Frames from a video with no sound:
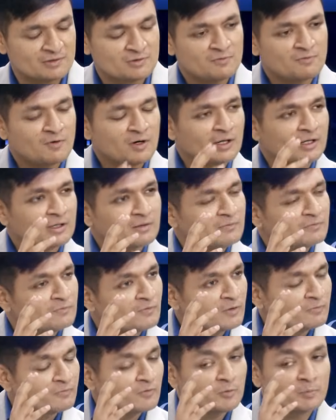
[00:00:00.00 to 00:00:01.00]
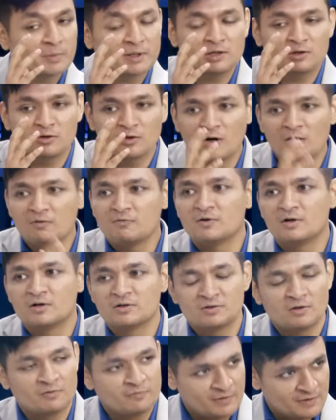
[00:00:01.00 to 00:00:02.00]
So what will be your words
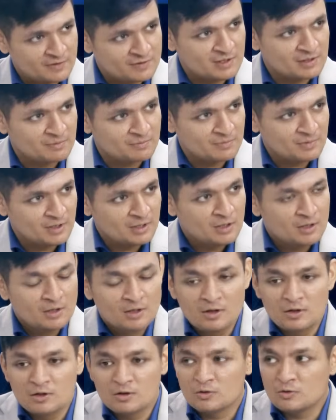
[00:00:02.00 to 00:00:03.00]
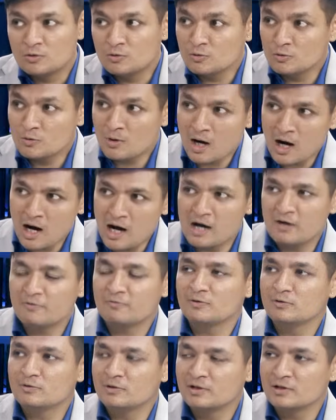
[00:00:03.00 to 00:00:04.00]
of wisdom to our
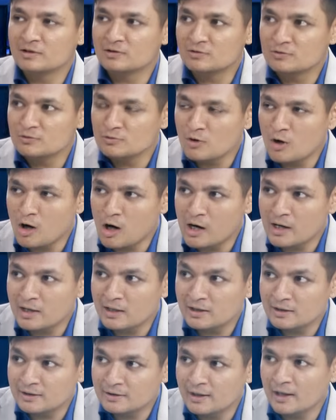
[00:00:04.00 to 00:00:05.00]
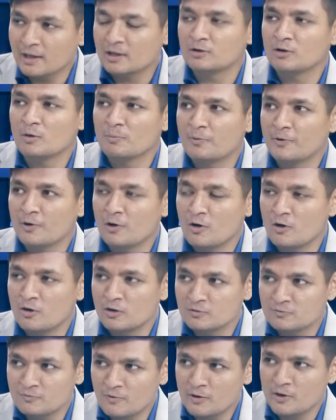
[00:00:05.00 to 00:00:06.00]
viewers, to our
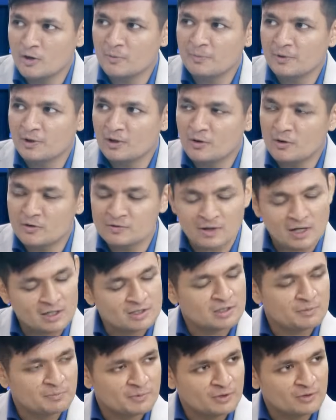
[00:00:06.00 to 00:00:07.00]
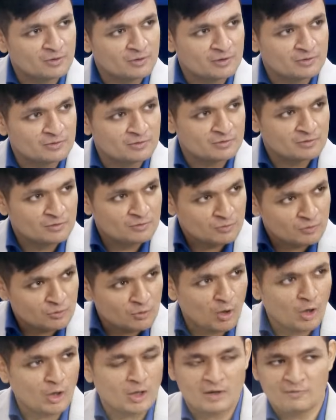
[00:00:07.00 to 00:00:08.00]
technopreneurs, one-upreneurs, entrepreneurs who
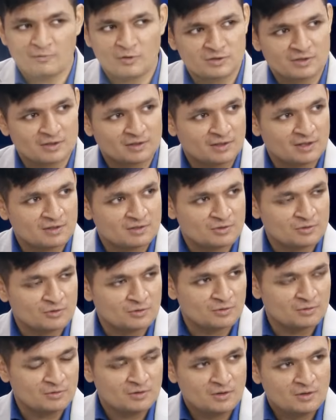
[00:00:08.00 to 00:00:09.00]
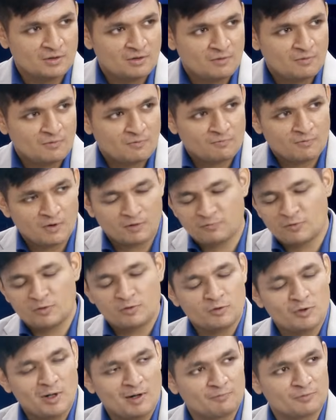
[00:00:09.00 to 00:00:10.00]
all are watching this show? What would
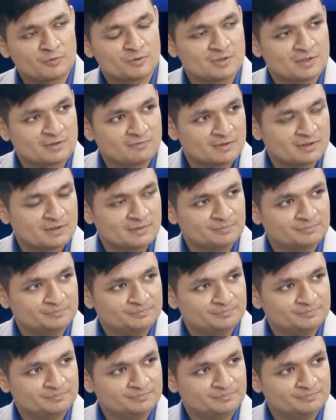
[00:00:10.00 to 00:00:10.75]
you have to share with them?